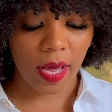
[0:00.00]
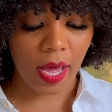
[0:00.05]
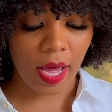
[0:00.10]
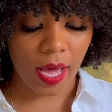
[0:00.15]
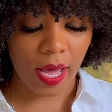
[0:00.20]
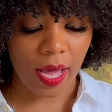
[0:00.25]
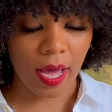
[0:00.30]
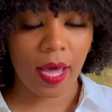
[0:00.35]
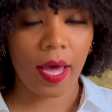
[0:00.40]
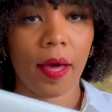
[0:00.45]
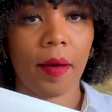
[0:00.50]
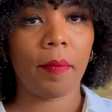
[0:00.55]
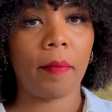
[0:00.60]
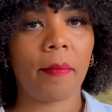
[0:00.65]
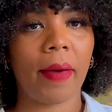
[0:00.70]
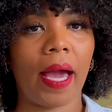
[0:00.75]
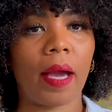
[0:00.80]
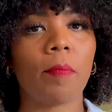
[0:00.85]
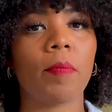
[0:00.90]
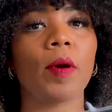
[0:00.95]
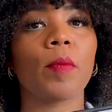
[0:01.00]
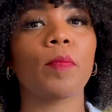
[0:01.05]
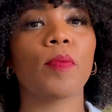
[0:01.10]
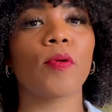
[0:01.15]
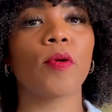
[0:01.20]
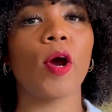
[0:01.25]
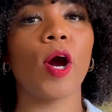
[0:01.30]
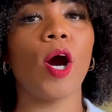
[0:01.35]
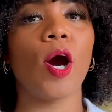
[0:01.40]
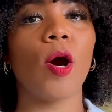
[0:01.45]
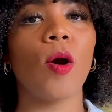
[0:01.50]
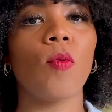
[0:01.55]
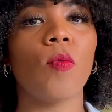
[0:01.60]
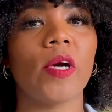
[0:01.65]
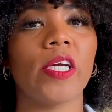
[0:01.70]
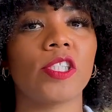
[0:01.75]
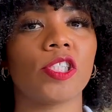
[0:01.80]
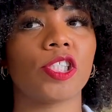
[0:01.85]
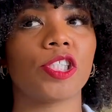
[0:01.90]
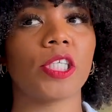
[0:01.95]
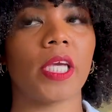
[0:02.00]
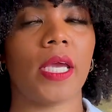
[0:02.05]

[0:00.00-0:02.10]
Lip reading: a MacBook Pro, which